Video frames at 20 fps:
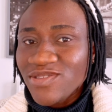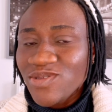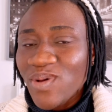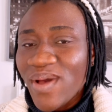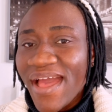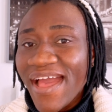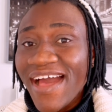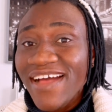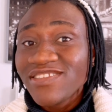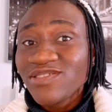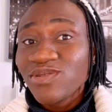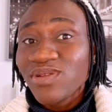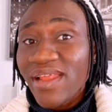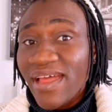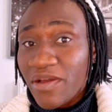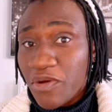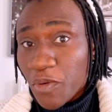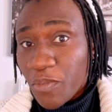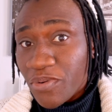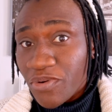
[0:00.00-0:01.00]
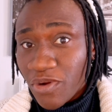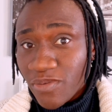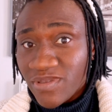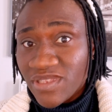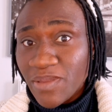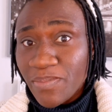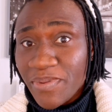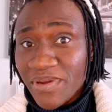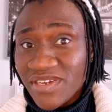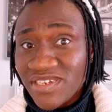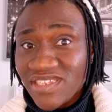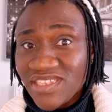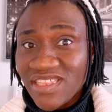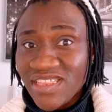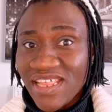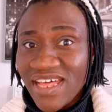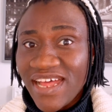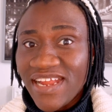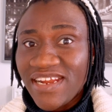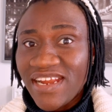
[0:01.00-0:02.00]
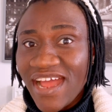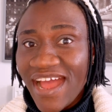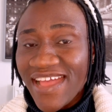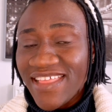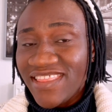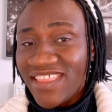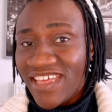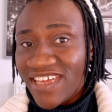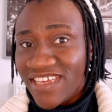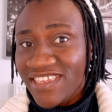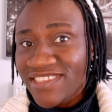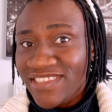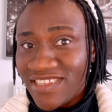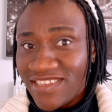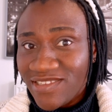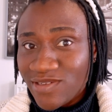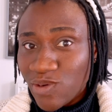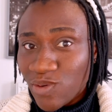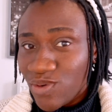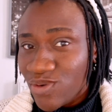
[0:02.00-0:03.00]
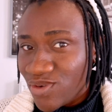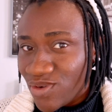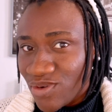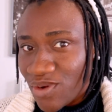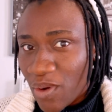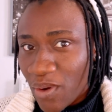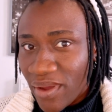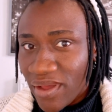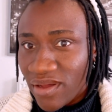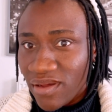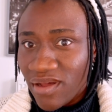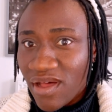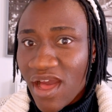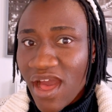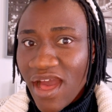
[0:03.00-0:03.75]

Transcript: So I had to like open up the person that I think is this coconut oil.